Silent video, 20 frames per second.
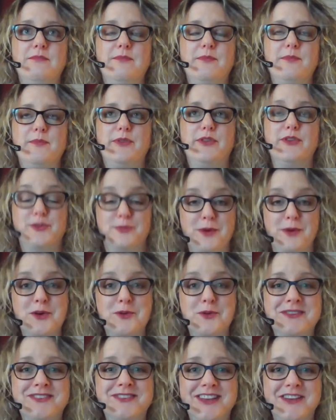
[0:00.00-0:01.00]
the
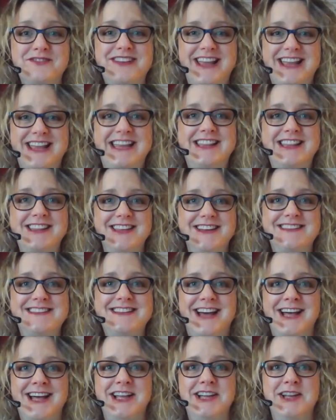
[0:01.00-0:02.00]
smart ones have taken the
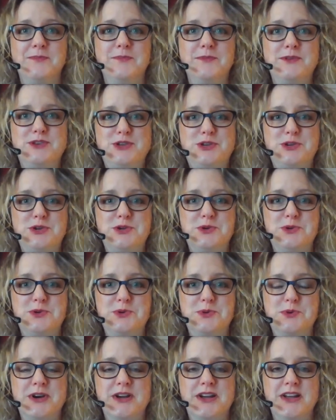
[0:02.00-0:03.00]
time
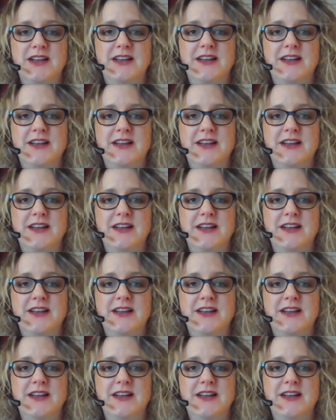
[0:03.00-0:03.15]
to